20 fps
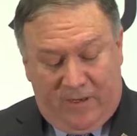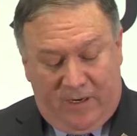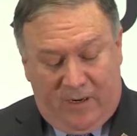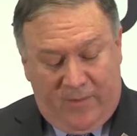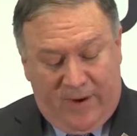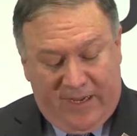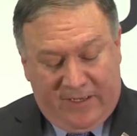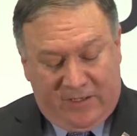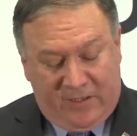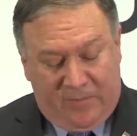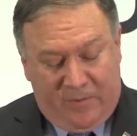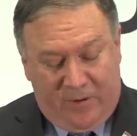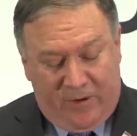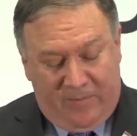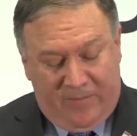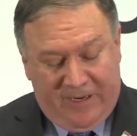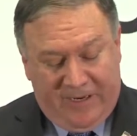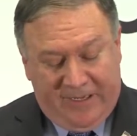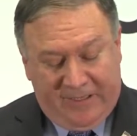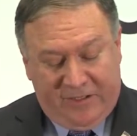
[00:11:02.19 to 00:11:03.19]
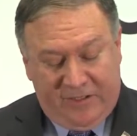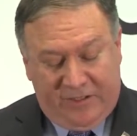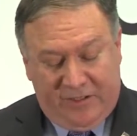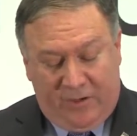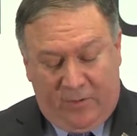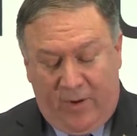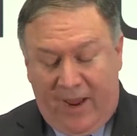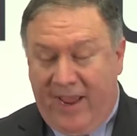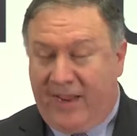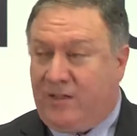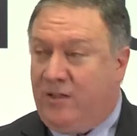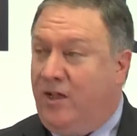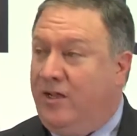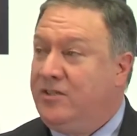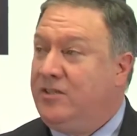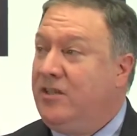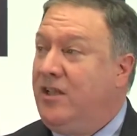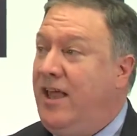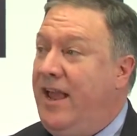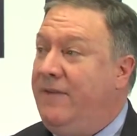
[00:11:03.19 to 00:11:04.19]
Iran-supported militias in Iraq
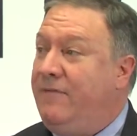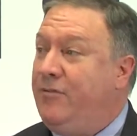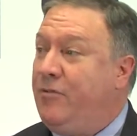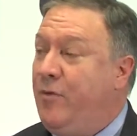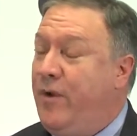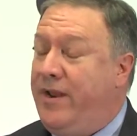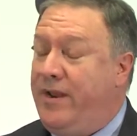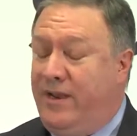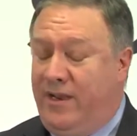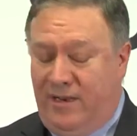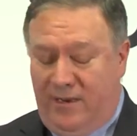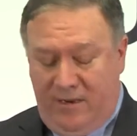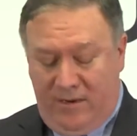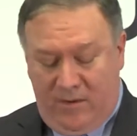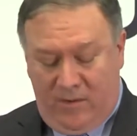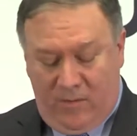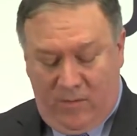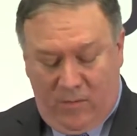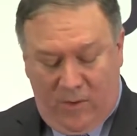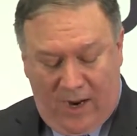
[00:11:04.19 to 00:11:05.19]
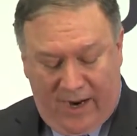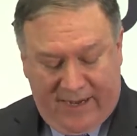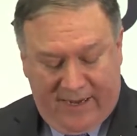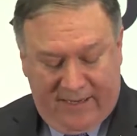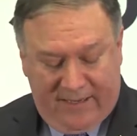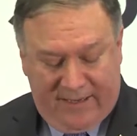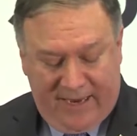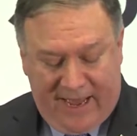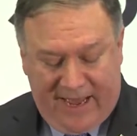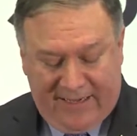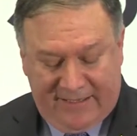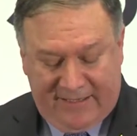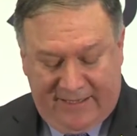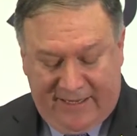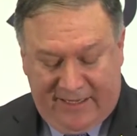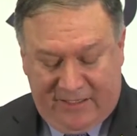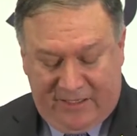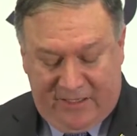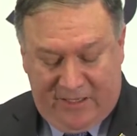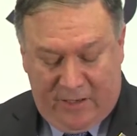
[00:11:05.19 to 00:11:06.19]
launched life-threatening rocket attacks
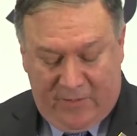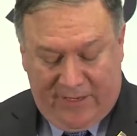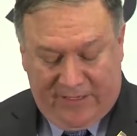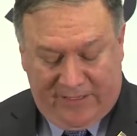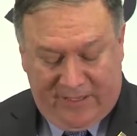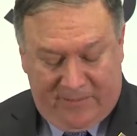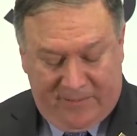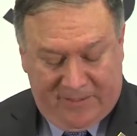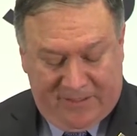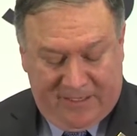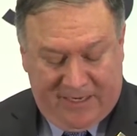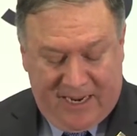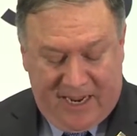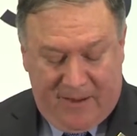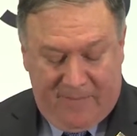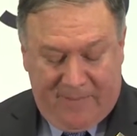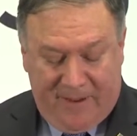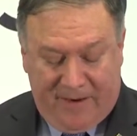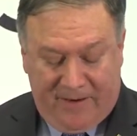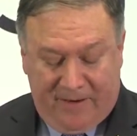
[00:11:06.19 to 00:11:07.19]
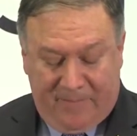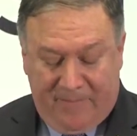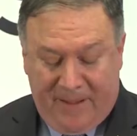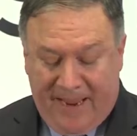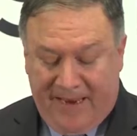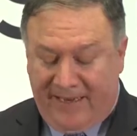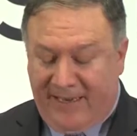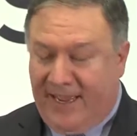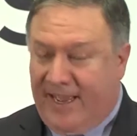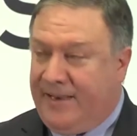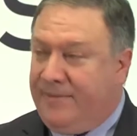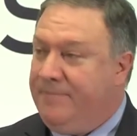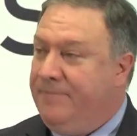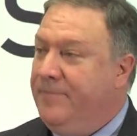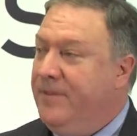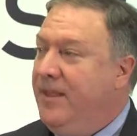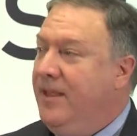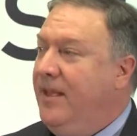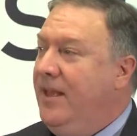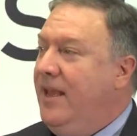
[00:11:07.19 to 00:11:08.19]
against the U.S. Embassy compound in Baghdad
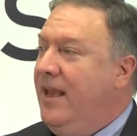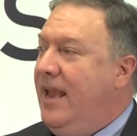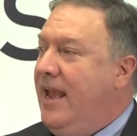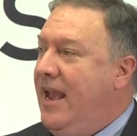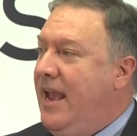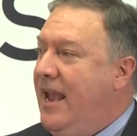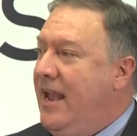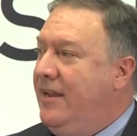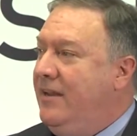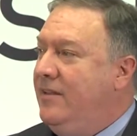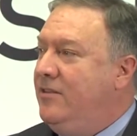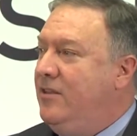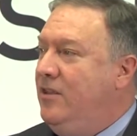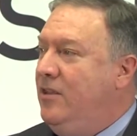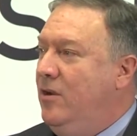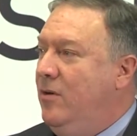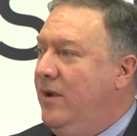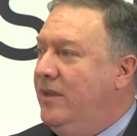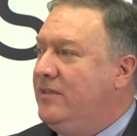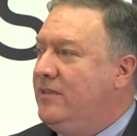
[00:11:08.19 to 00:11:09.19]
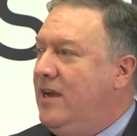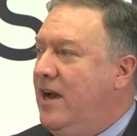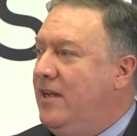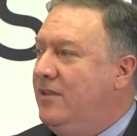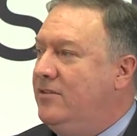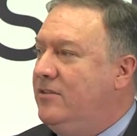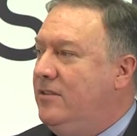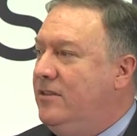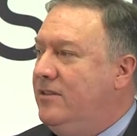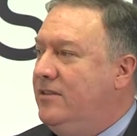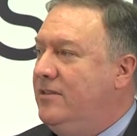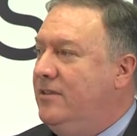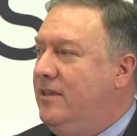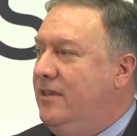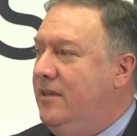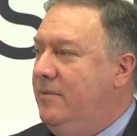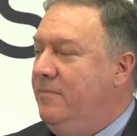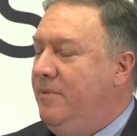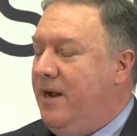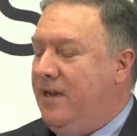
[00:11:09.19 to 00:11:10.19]
and at the U.S. consulate
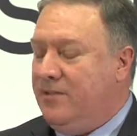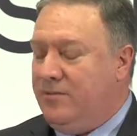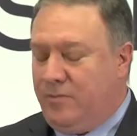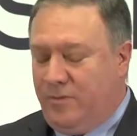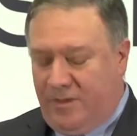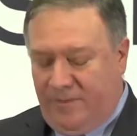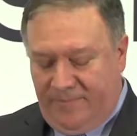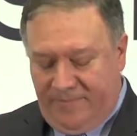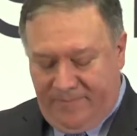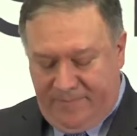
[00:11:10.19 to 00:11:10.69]
in Basra.